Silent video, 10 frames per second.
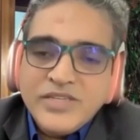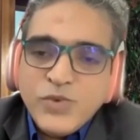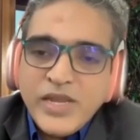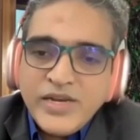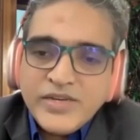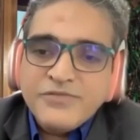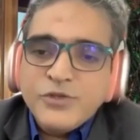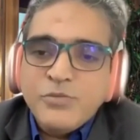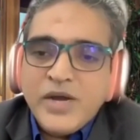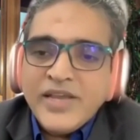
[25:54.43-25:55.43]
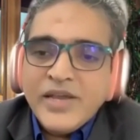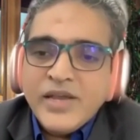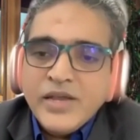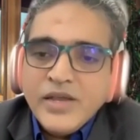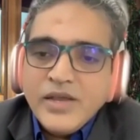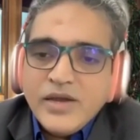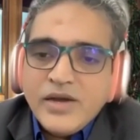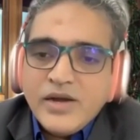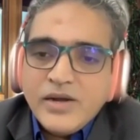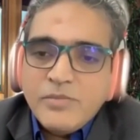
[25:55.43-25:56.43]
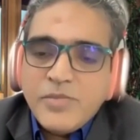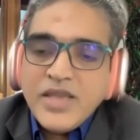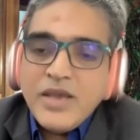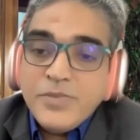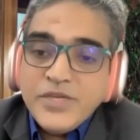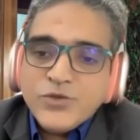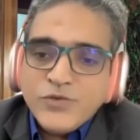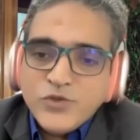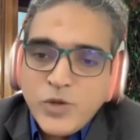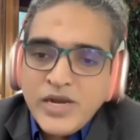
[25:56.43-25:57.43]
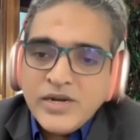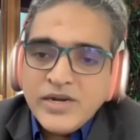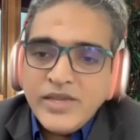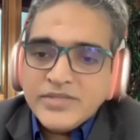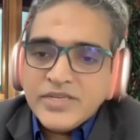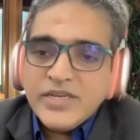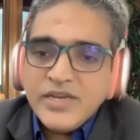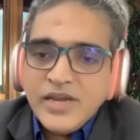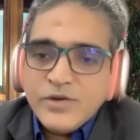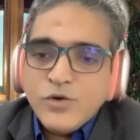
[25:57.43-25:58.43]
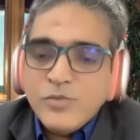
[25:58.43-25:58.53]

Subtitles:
It's very tough to buy a piece of jewelry sitting at